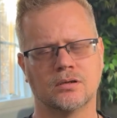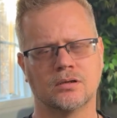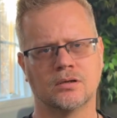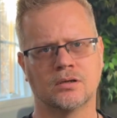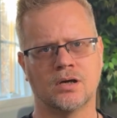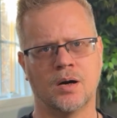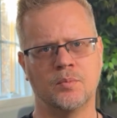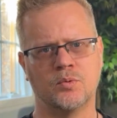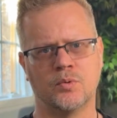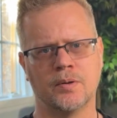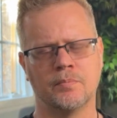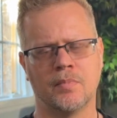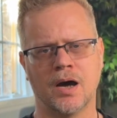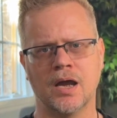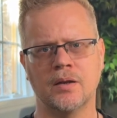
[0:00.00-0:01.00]
come to
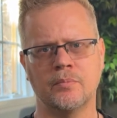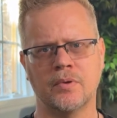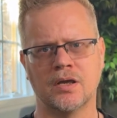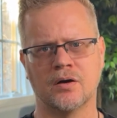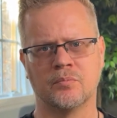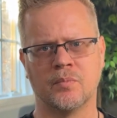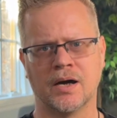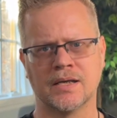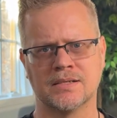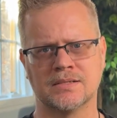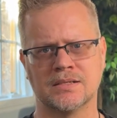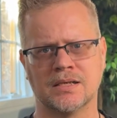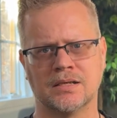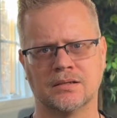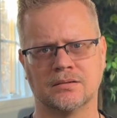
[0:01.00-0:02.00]
remind me of my
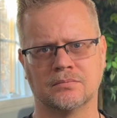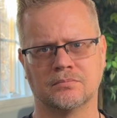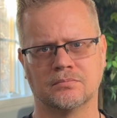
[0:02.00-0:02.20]
sin?"